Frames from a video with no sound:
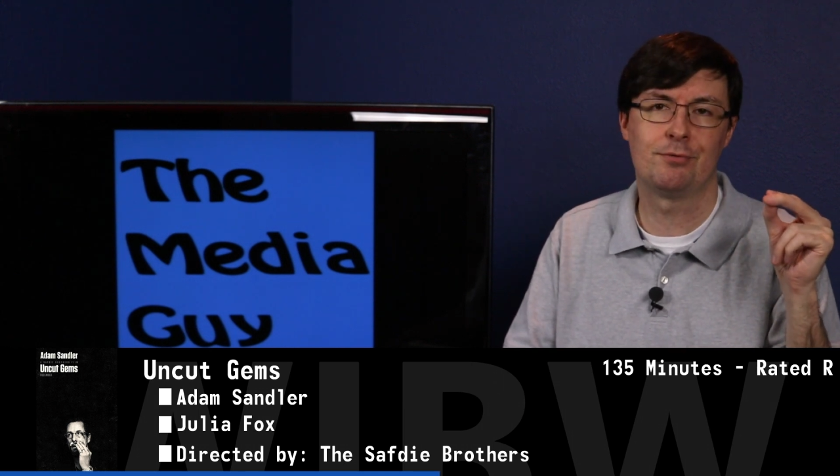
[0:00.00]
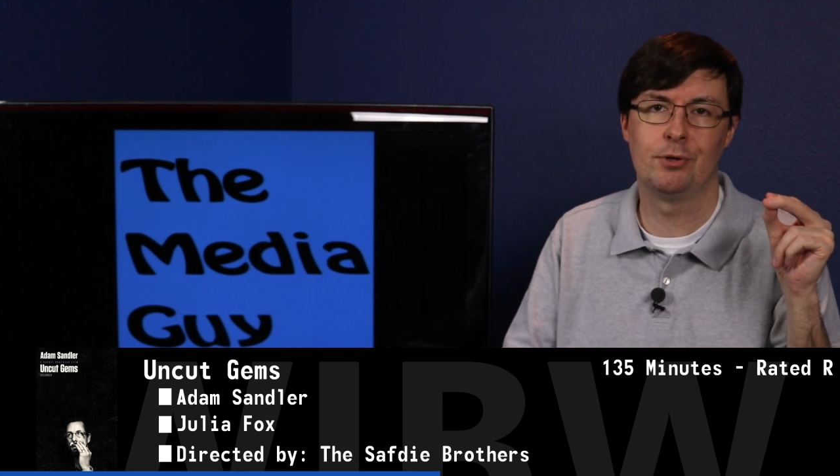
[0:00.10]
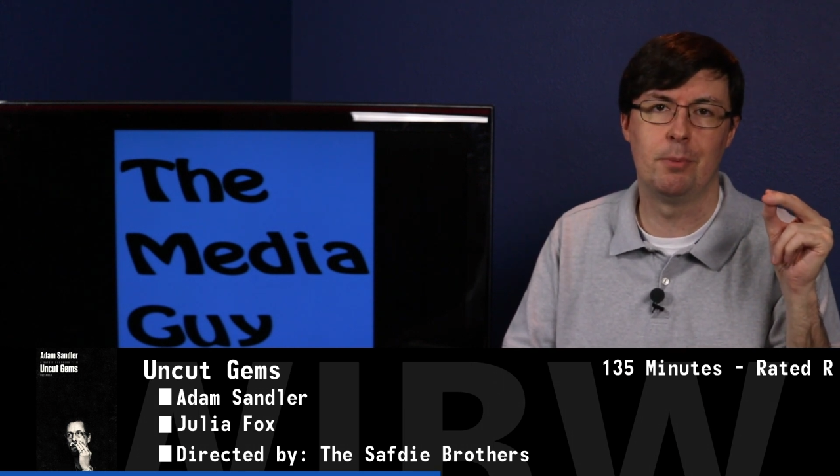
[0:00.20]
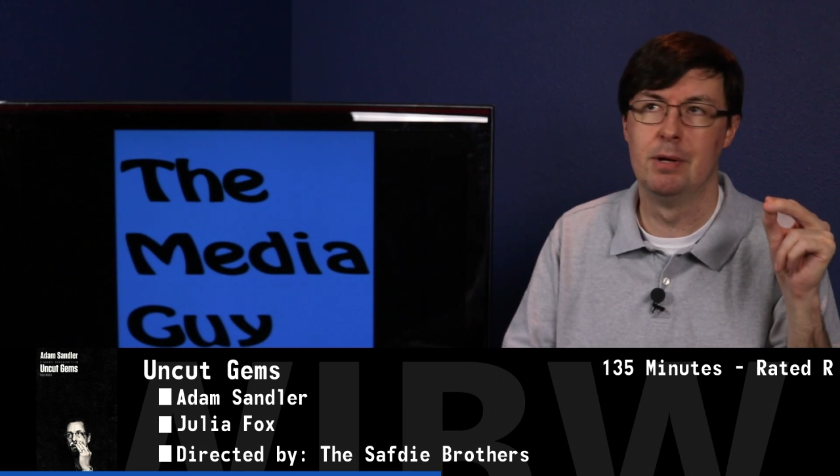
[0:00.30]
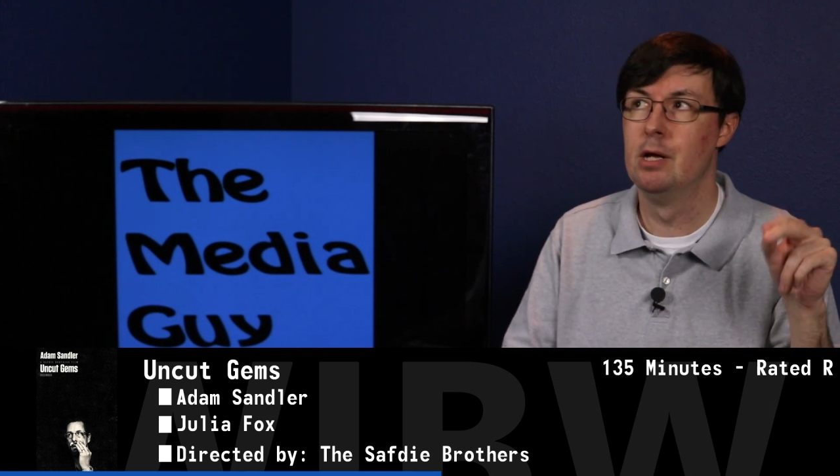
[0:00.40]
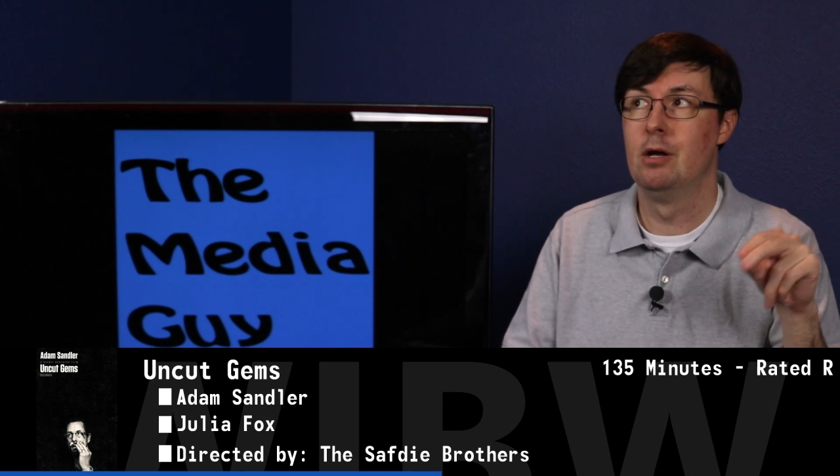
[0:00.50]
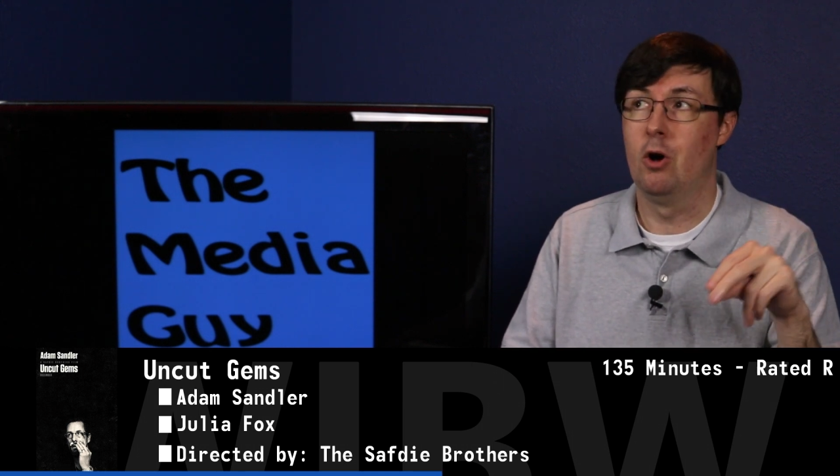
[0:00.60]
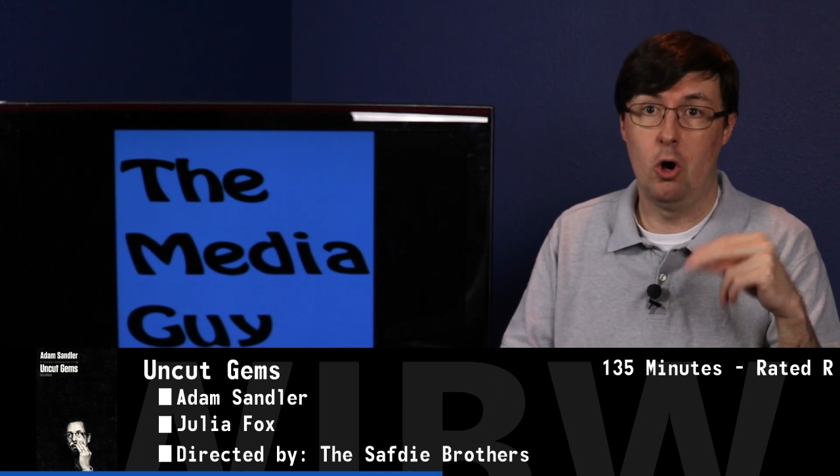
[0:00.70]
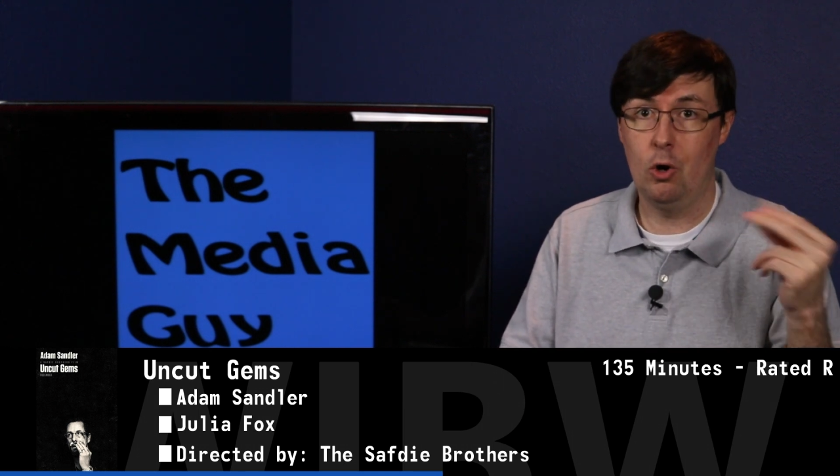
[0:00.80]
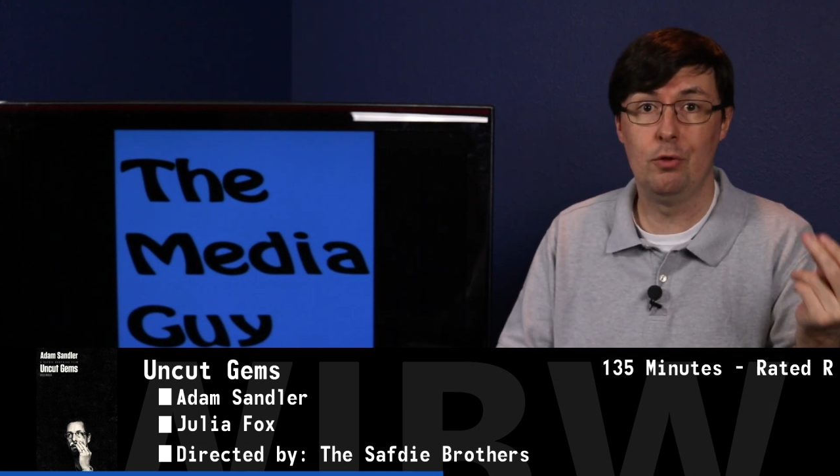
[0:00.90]
from
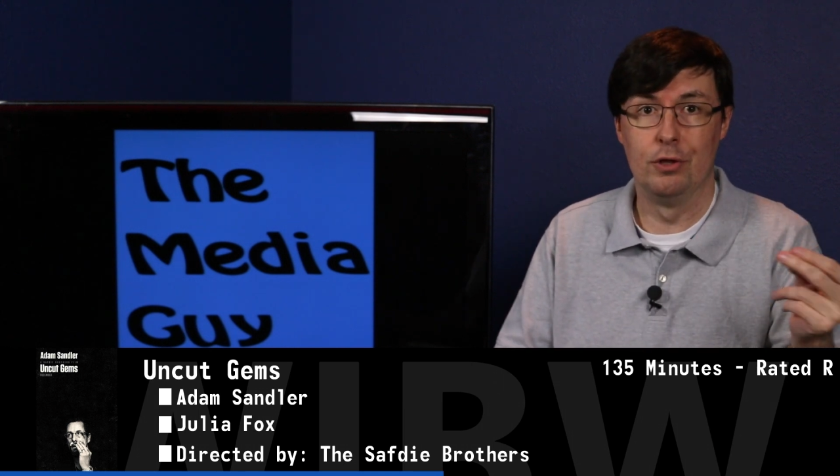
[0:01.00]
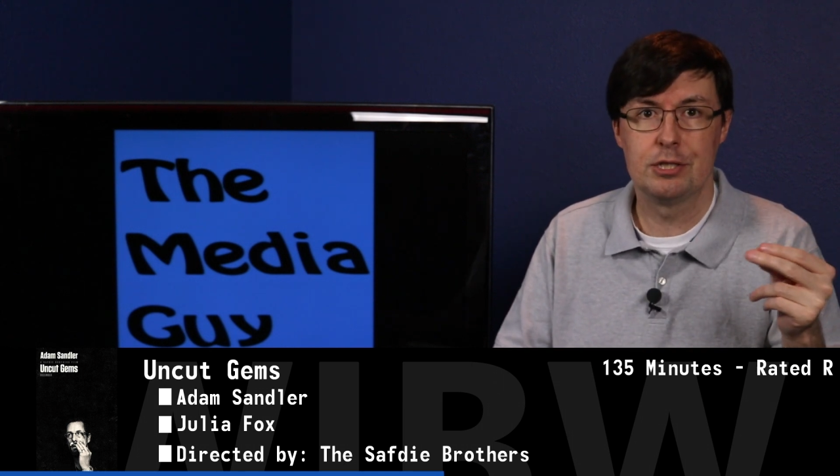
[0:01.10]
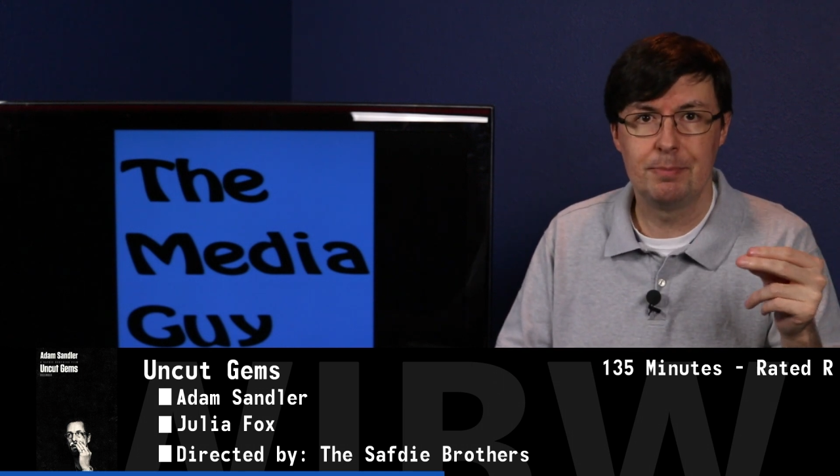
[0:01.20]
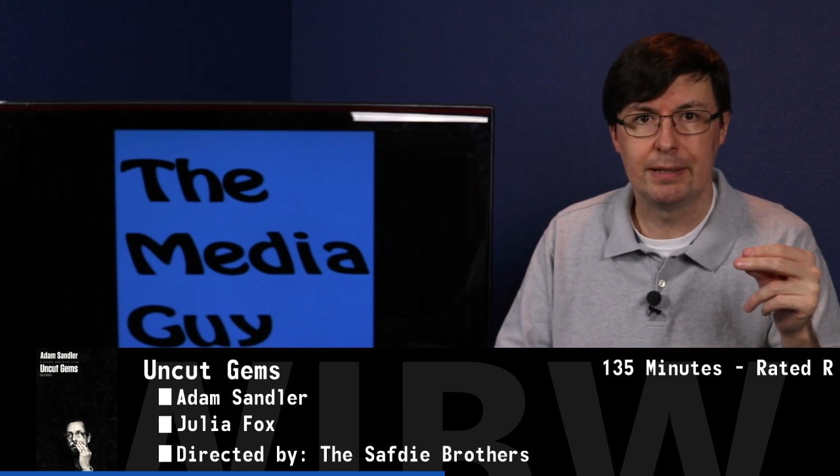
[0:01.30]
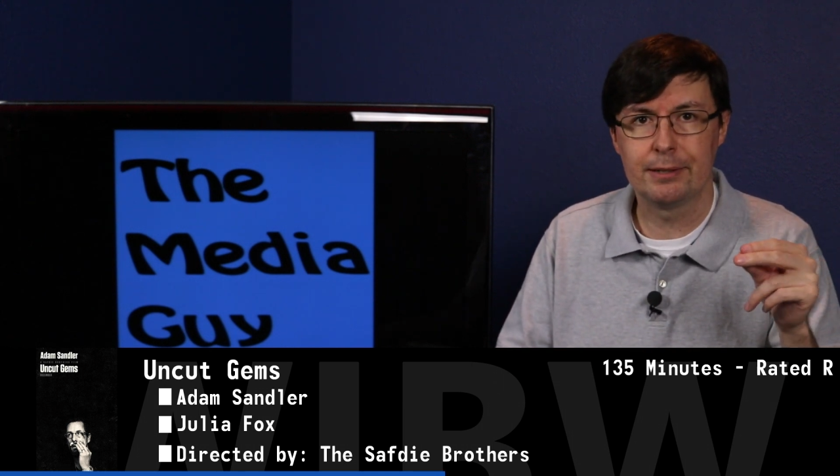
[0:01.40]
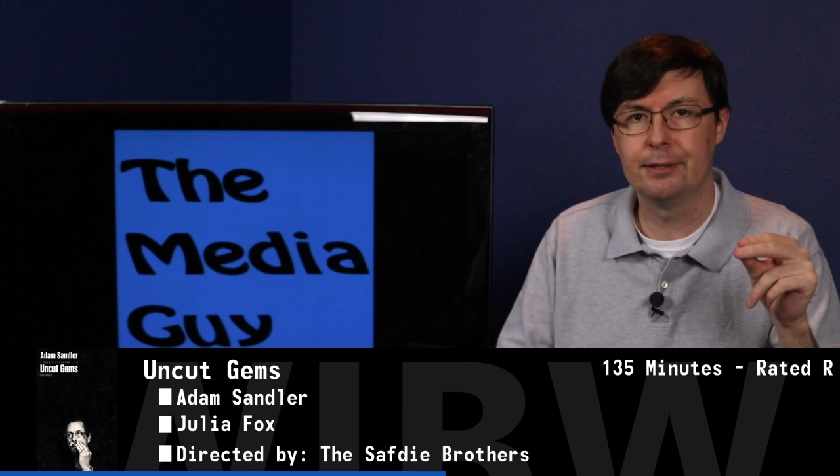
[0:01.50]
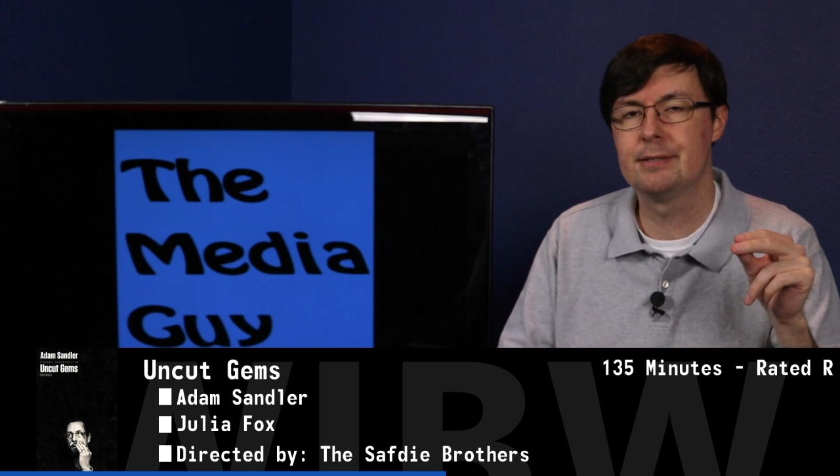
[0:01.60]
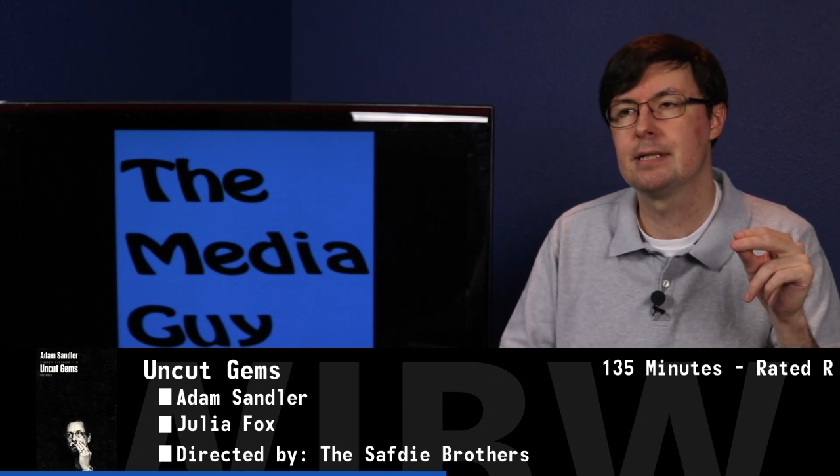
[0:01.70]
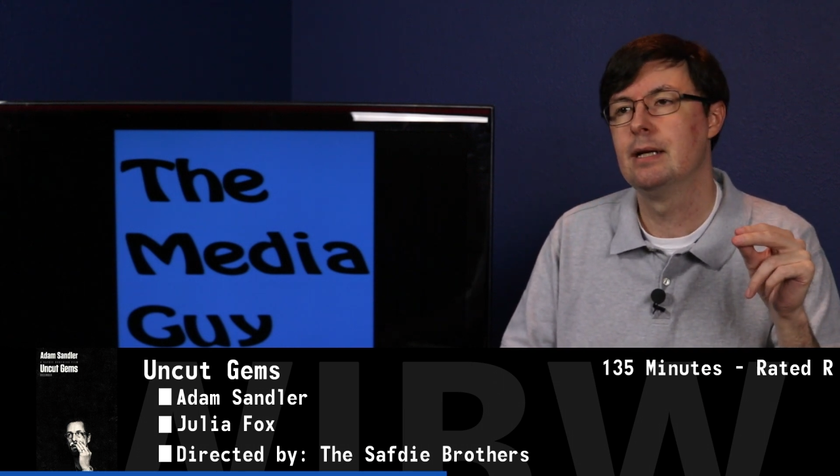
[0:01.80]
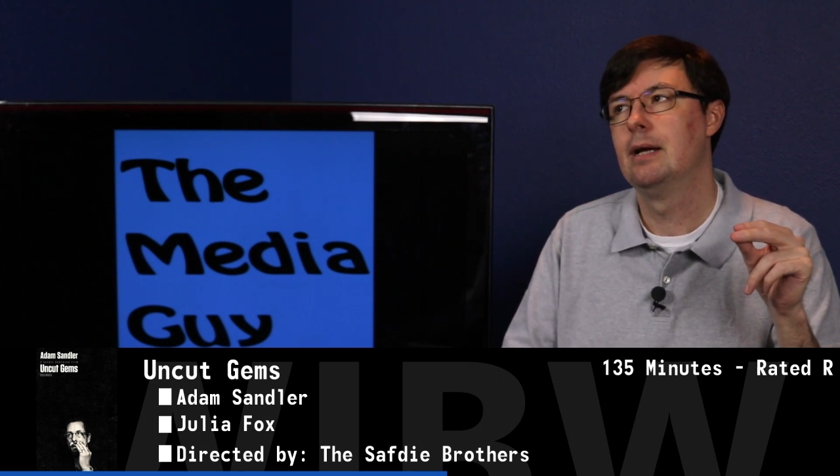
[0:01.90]
all the speakers.